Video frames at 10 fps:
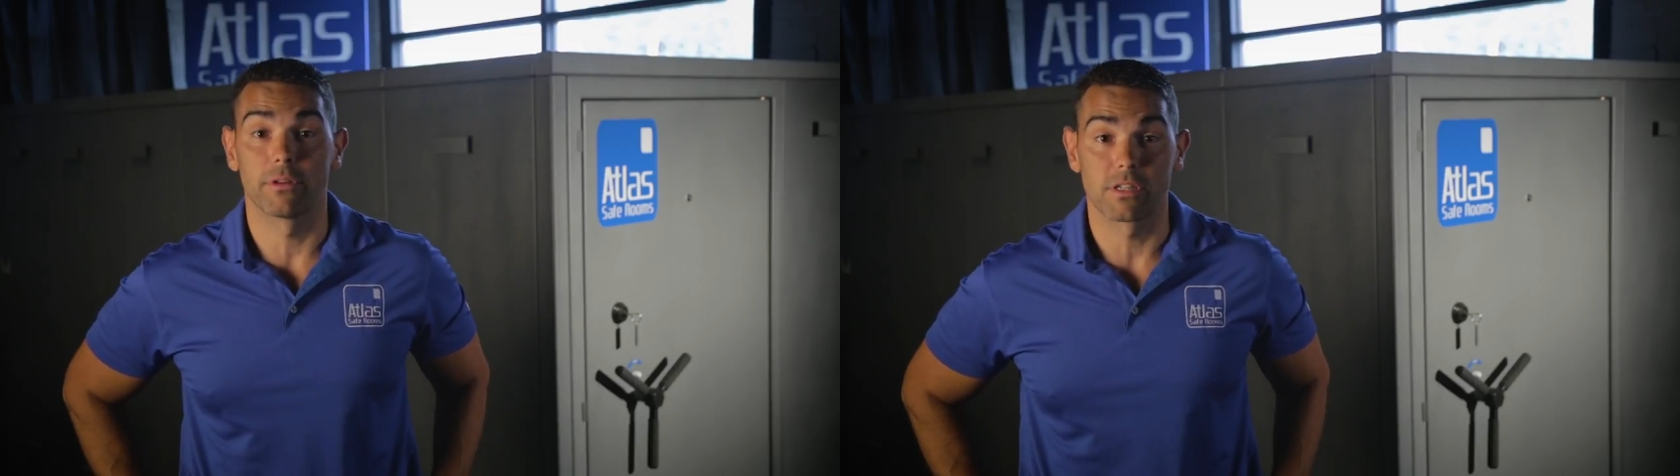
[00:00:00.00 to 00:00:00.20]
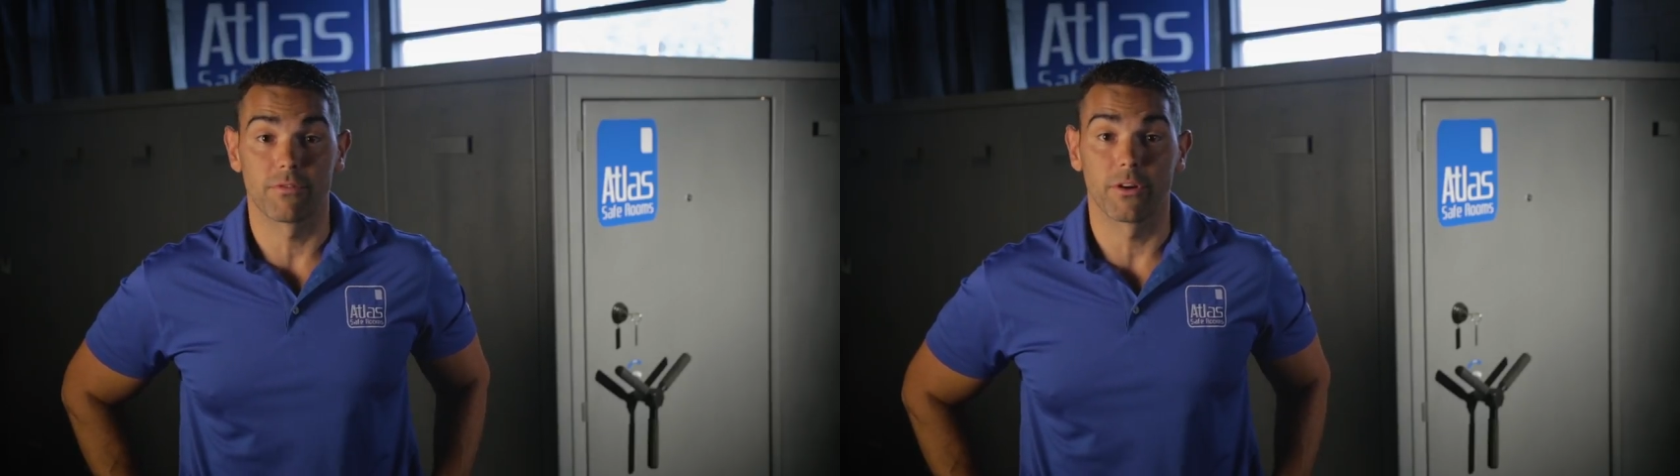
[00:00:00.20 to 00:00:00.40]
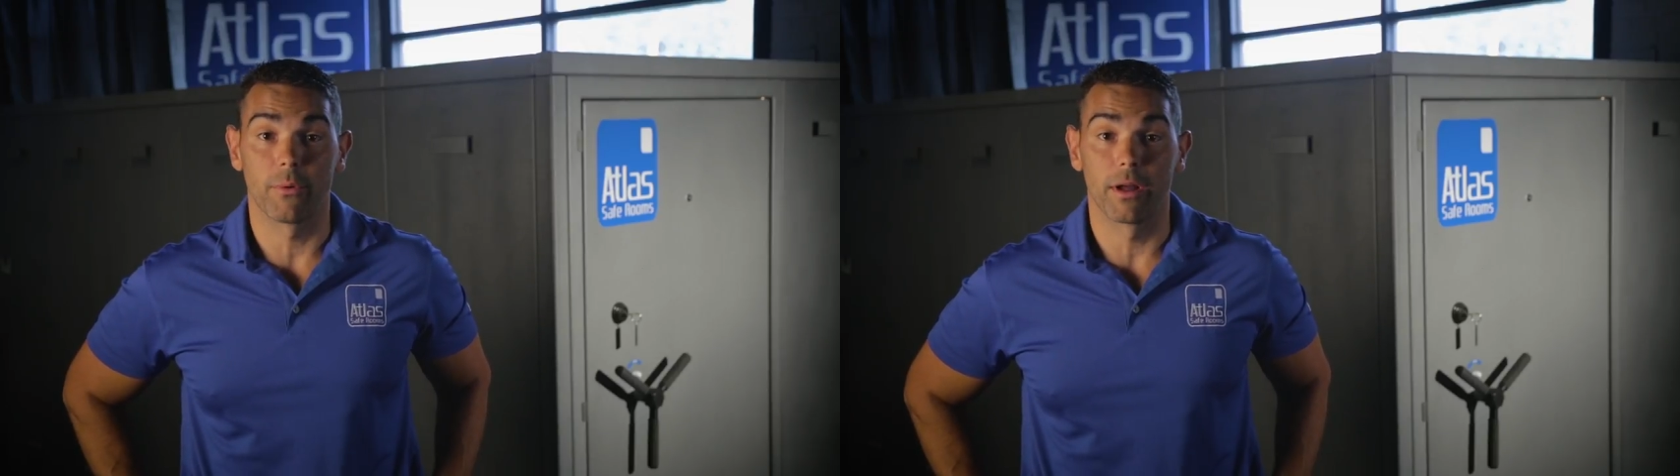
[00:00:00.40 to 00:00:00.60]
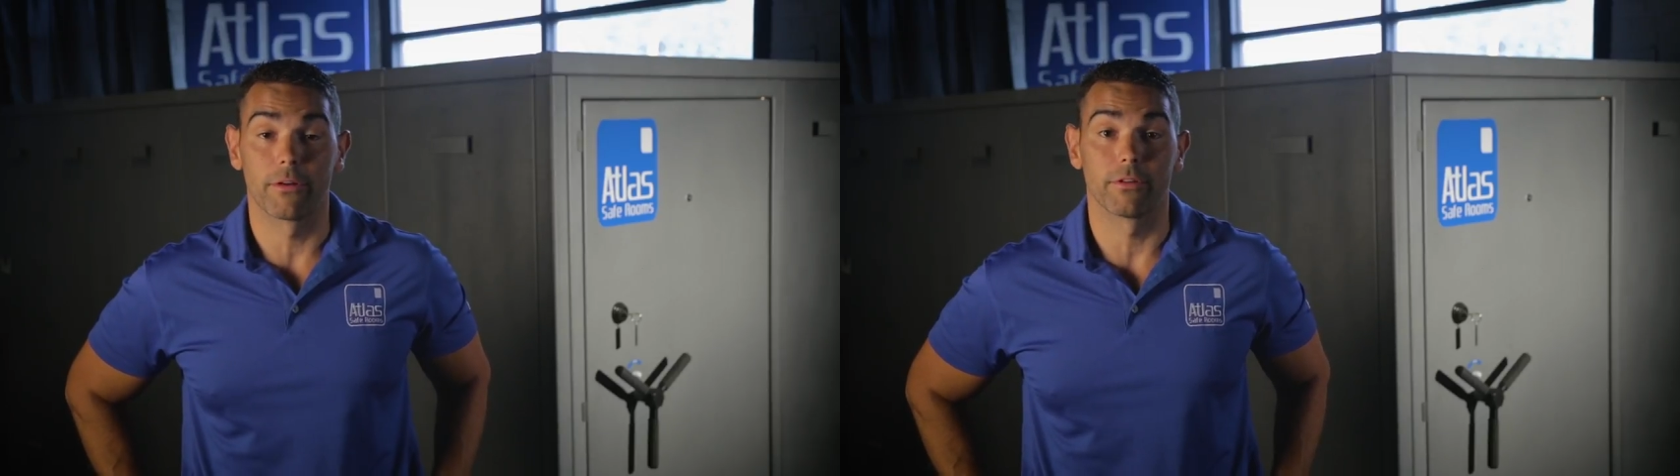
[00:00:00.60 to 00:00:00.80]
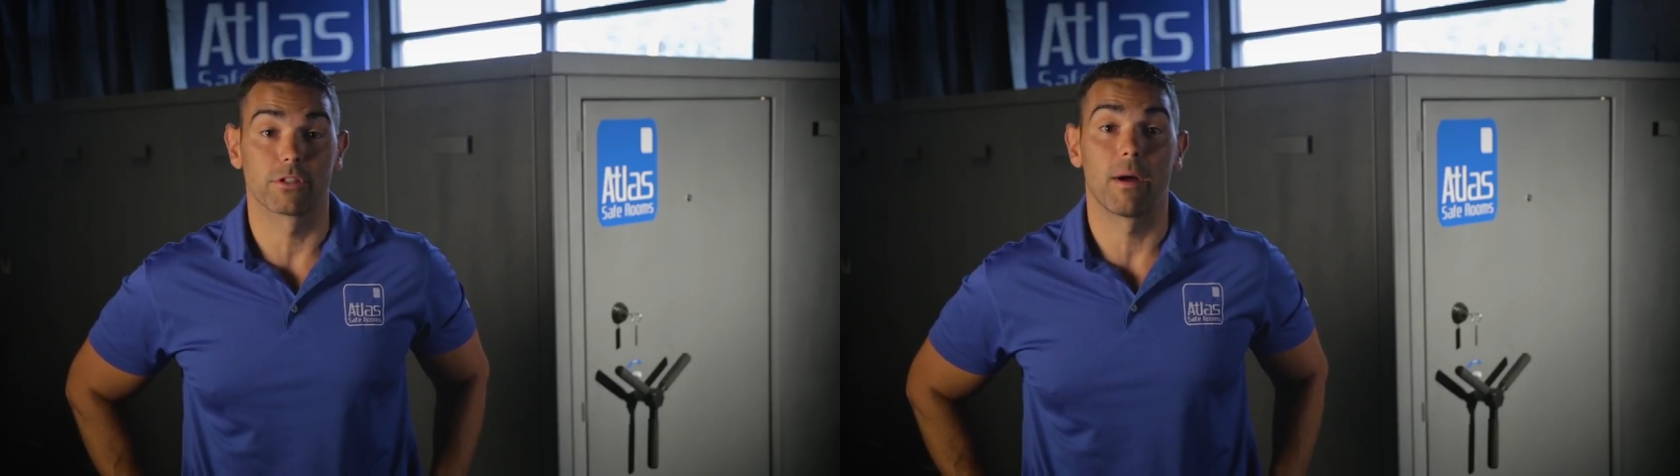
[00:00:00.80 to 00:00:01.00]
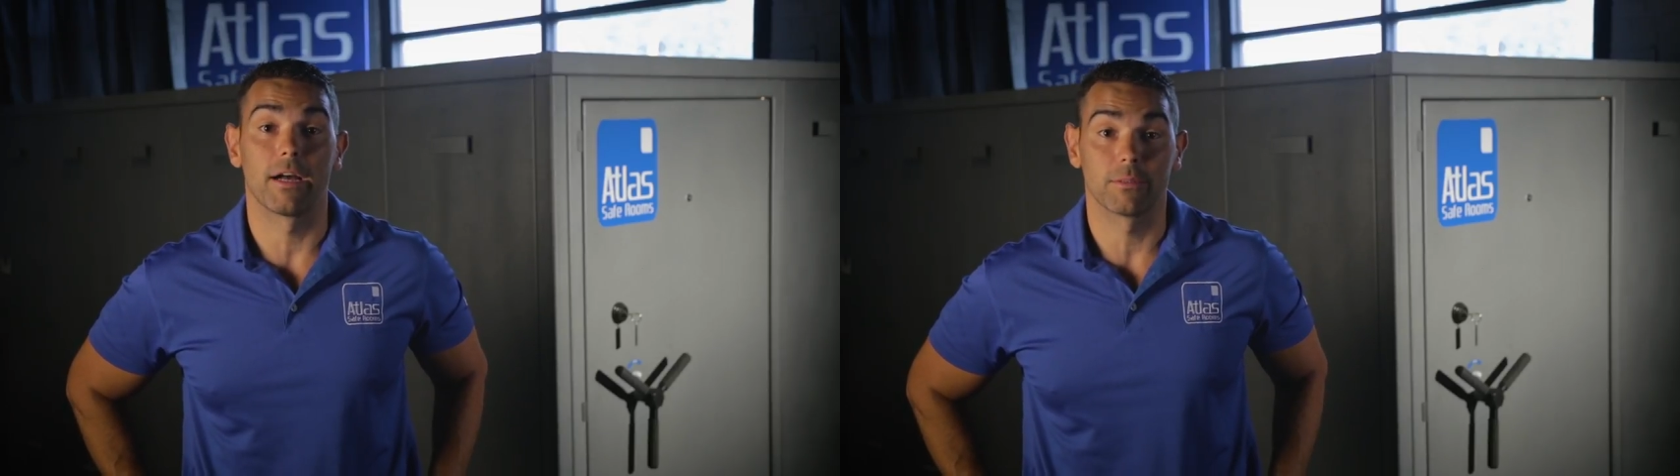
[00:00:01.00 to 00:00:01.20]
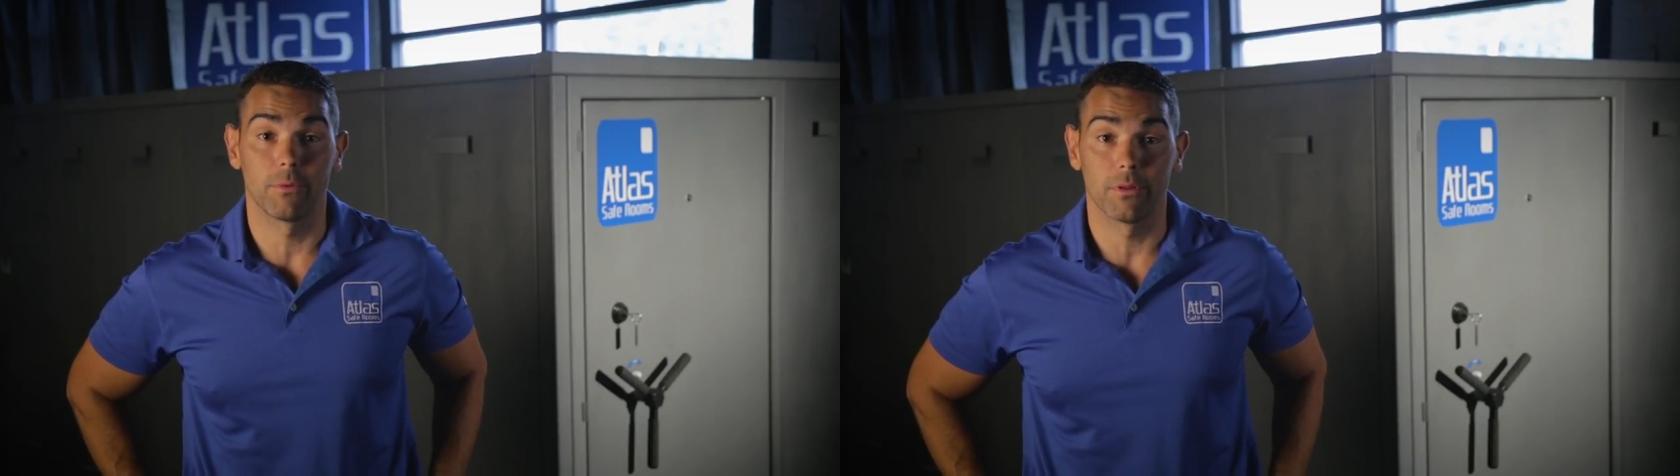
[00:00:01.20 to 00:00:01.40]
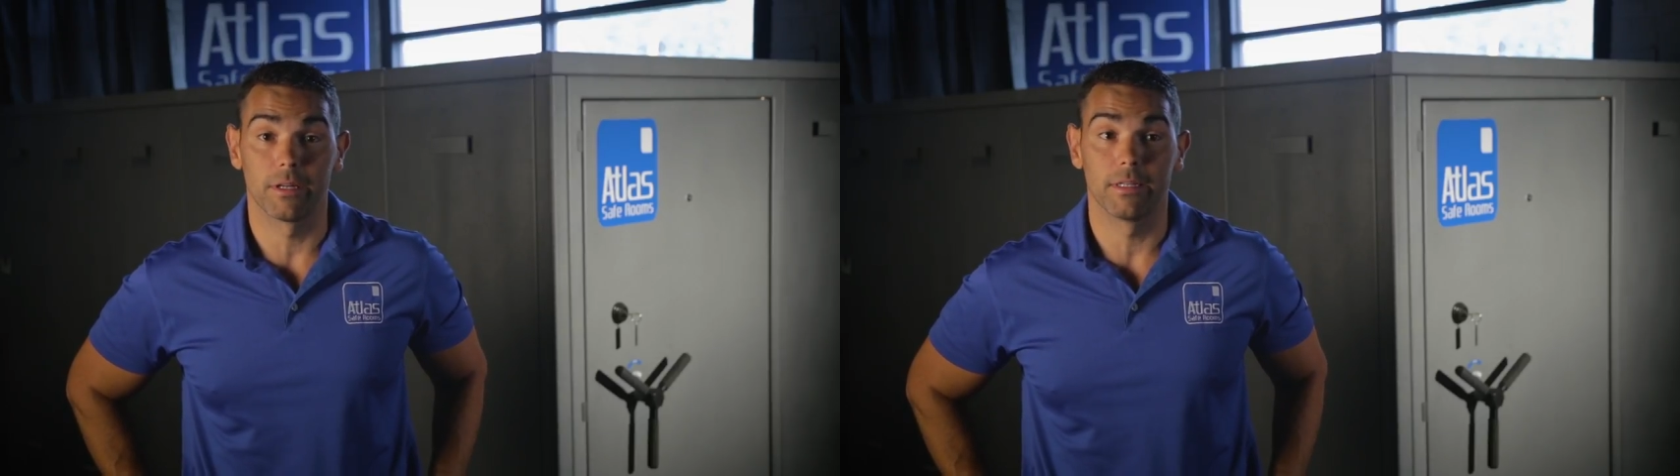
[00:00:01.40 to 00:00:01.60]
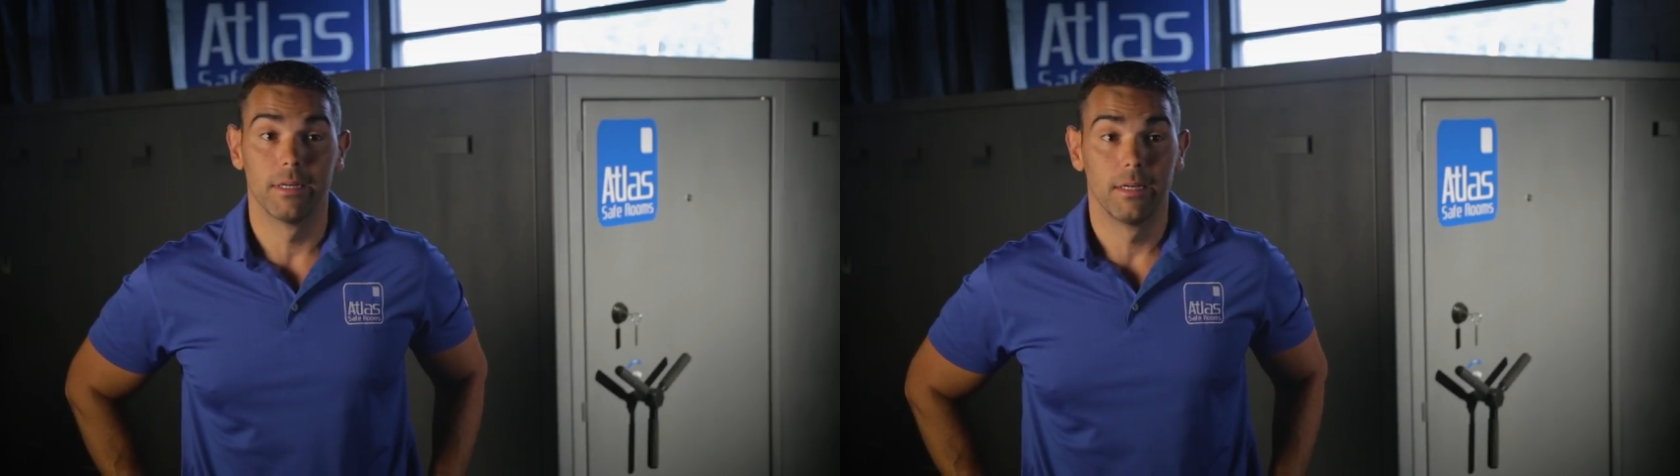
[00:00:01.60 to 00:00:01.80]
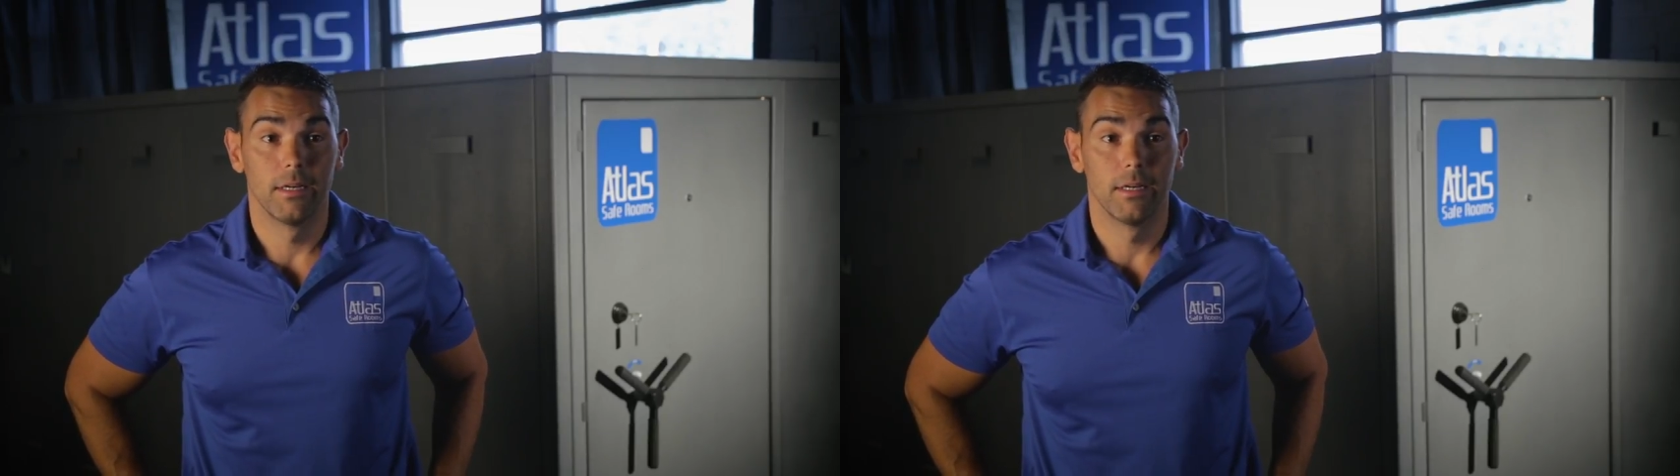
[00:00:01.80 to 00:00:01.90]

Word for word: there's severe weather, there's possible that